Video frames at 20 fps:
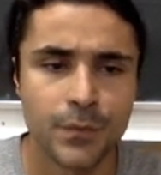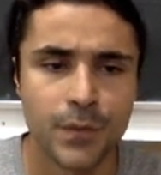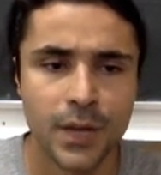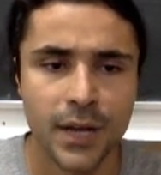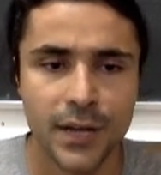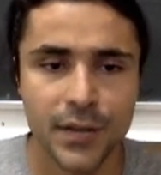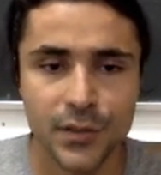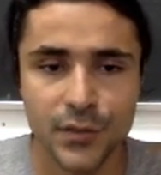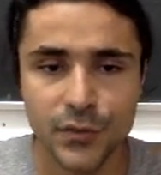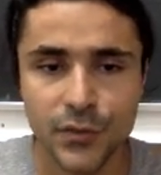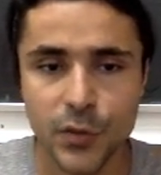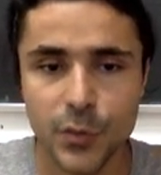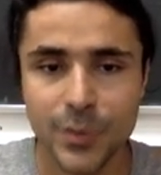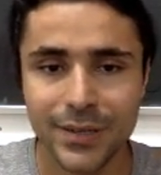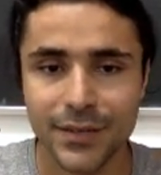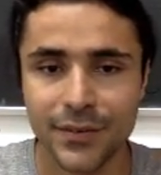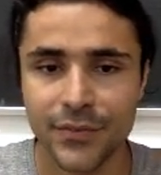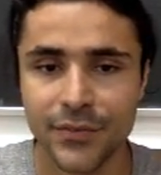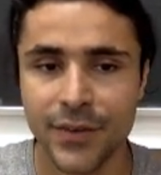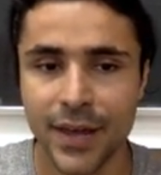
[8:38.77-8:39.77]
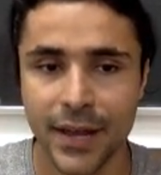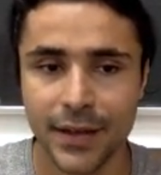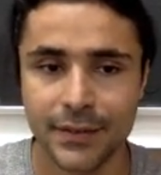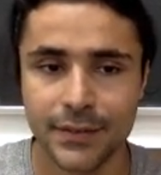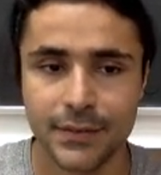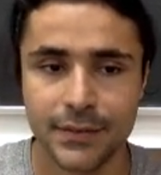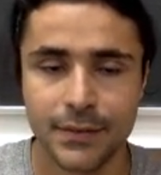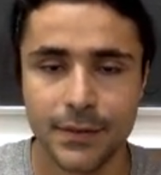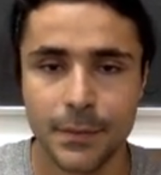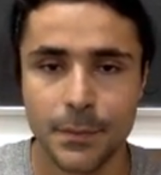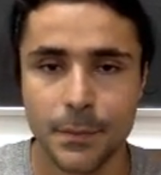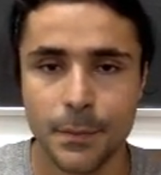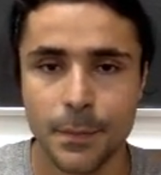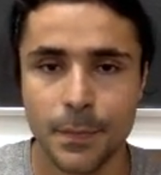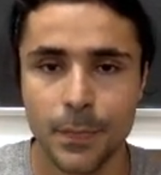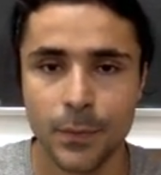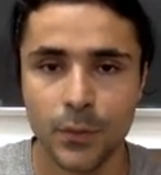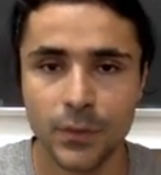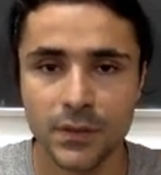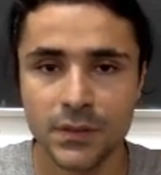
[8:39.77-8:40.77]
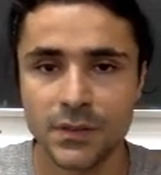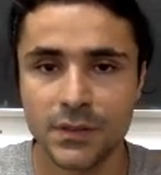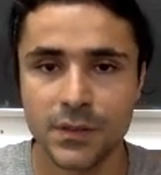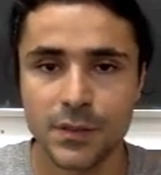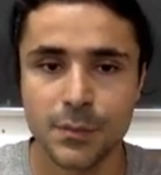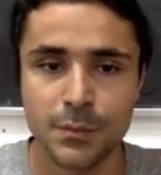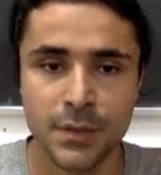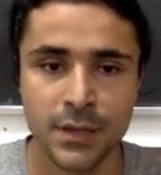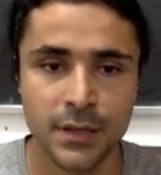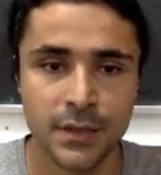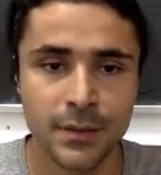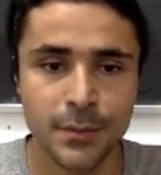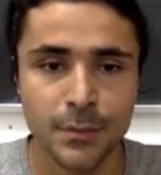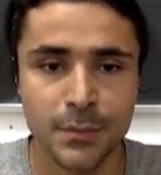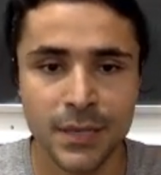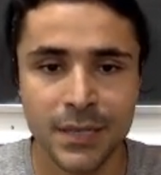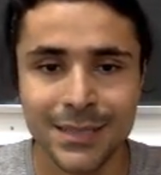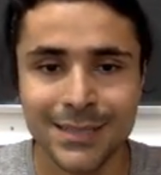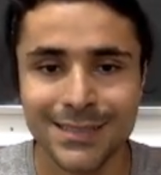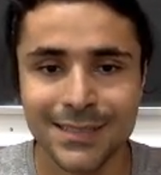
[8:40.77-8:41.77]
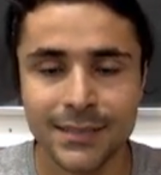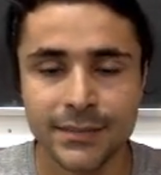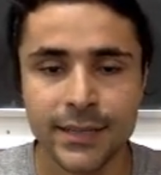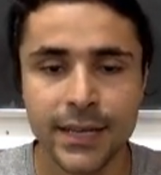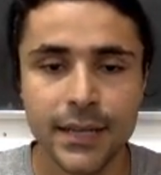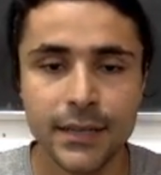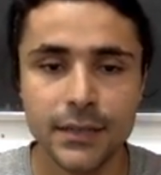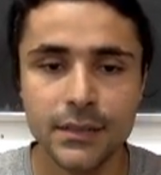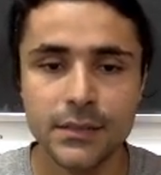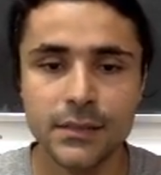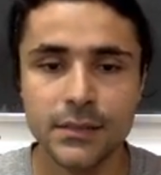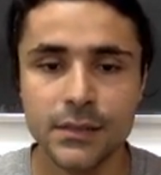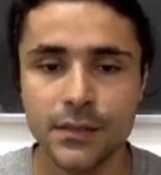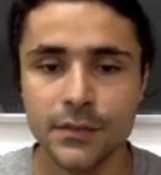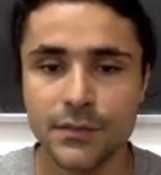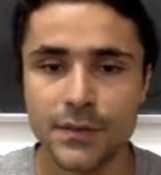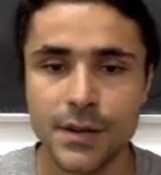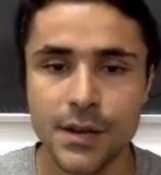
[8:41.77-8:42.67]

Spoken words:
hydrophobic effect, what does this mean? It means the tendency of